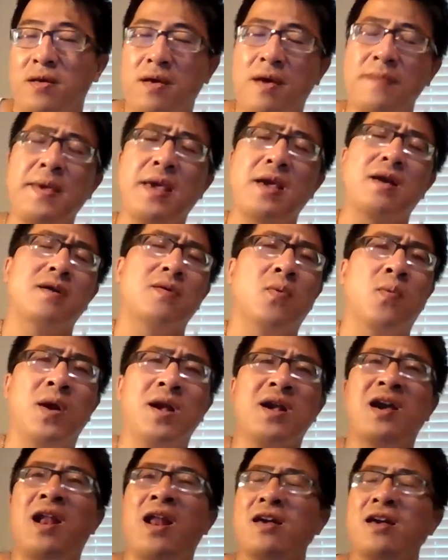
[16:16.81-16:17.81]
I mean,
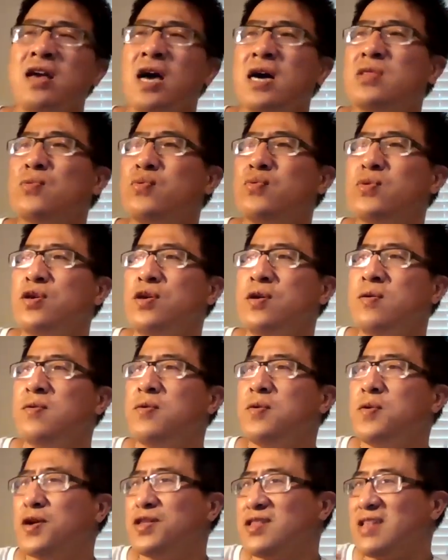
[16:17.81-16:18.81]
when client comes to you,
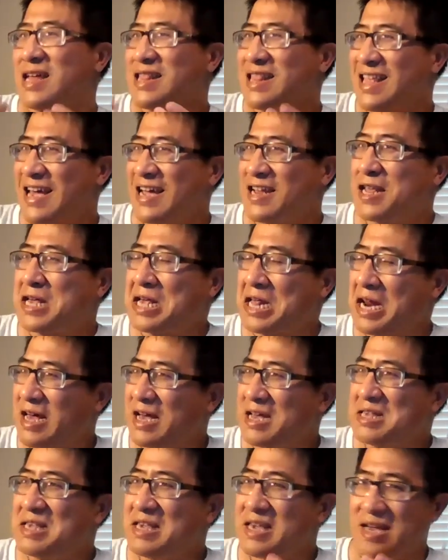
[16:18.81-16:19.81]
you're not technically
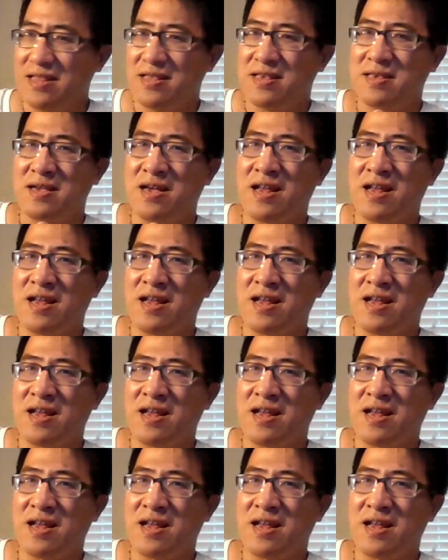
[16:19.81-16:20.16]
client yet.